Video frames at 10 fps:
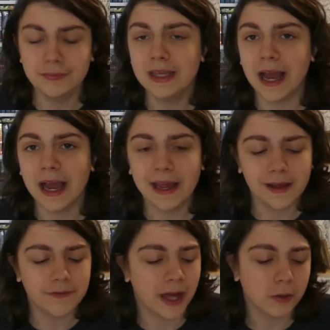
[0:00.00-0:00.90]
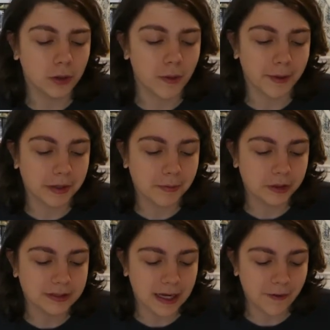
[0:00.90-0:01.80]
yeah, I don't know how many
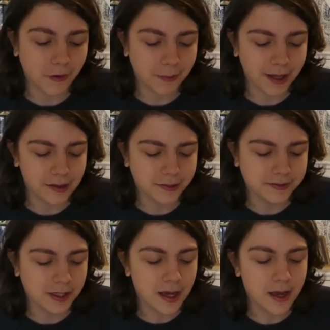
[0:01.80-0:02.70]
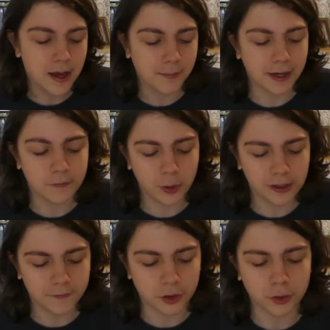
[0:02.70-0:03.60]
books I have on my list, but I have
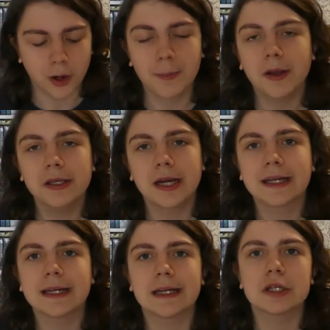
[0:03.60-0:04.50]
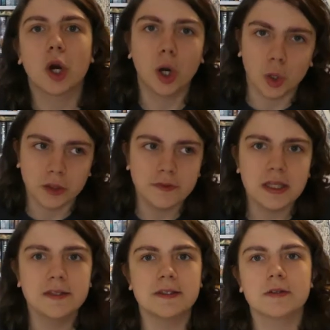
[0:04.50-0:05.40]
quite a few. I'm probably not going to get to all of
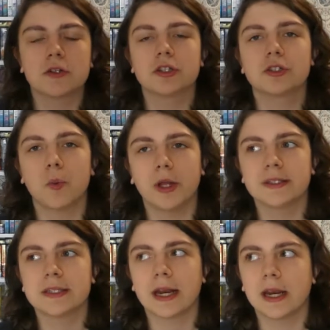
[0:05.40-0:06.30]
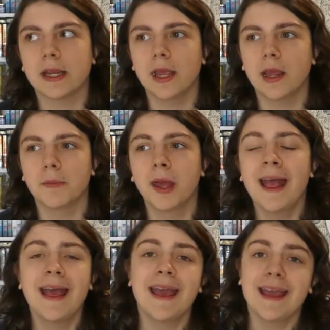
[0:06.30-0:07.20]
these. These are just the ones that I am
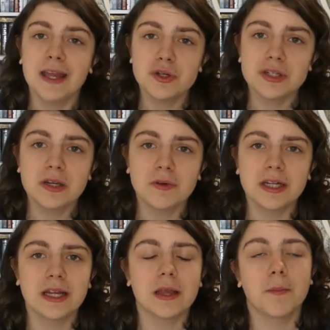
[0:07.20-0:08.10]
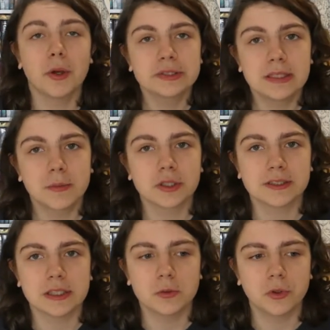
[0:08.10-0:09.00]
interested in reading. Most of them are
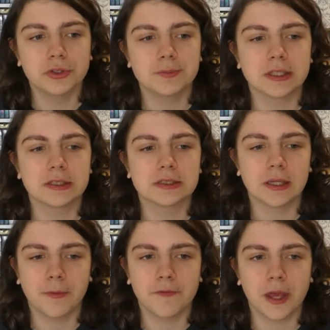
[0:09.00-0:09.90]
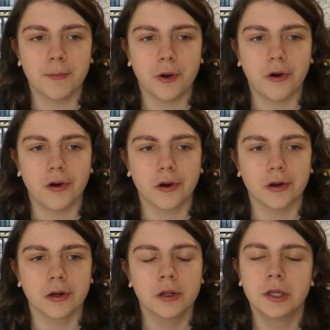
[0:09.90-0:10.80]
sequels, but some of them
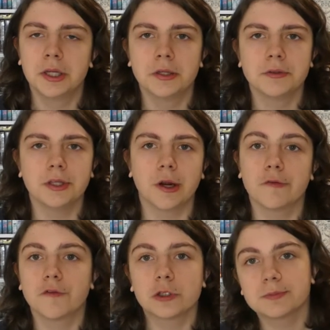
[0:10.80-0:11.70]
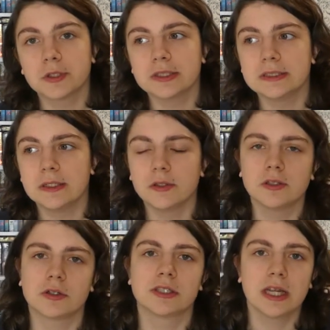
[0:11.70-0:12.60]
are, you know, first books in series
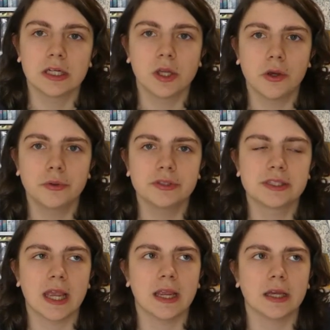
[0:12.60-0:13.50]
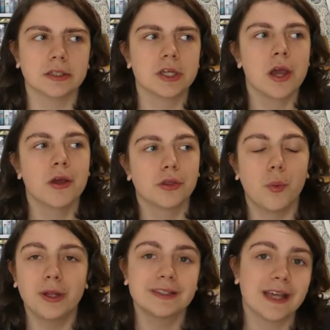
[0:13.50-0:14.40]
or standalones, and the
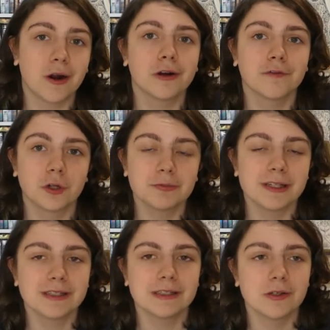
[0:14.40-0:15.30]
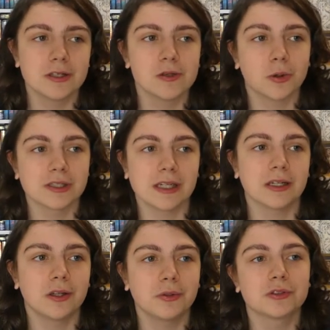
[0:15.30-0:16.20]
ones that are first book in series or
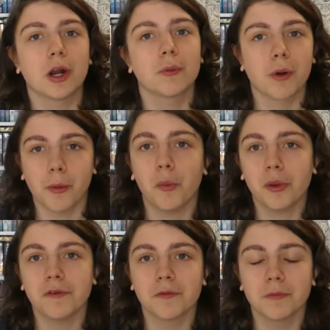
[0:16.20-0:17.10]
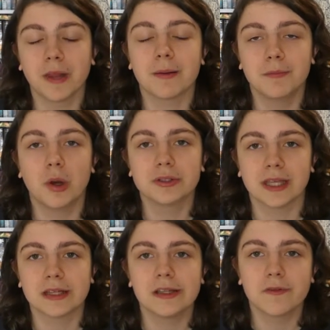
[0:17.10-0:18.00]
standalones are probably, like, most
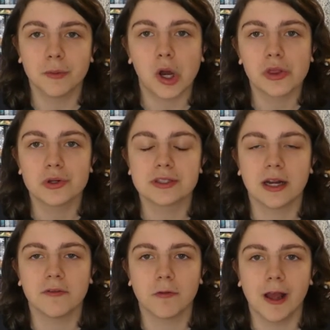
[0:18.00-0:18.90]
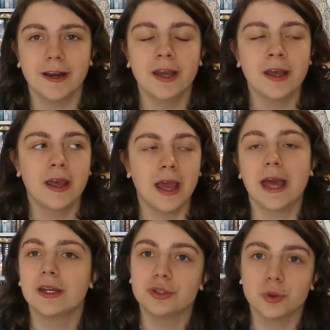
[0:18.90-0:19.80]
likely from authors that I've read
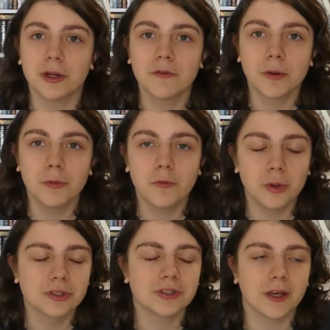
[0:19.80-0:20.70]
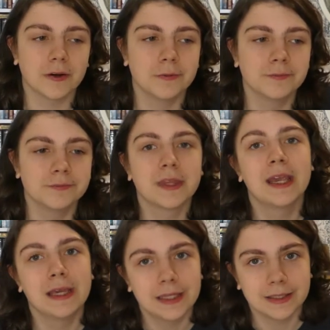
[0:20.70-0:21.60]
and enjoyed from before, so,
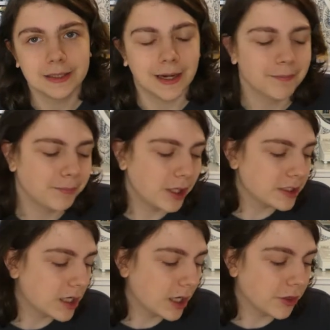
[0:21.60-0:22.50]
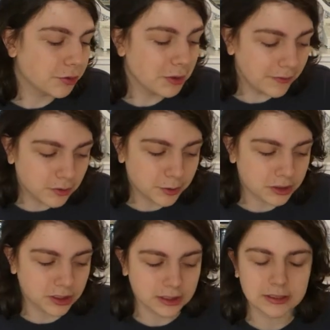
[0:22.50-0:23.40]
yeah. But, three of the
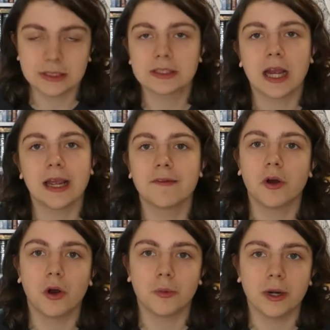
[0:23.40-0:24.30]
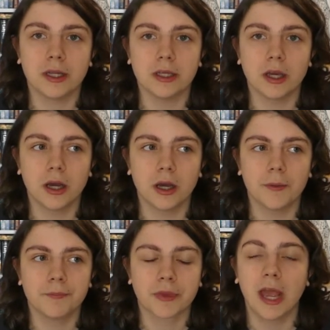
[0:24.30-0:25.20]
books on this list I have already
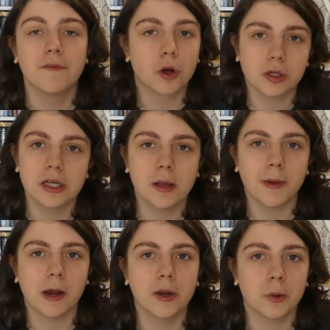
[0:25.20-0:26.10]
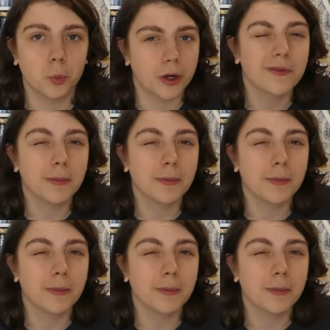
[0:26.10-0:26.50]
come out, and one of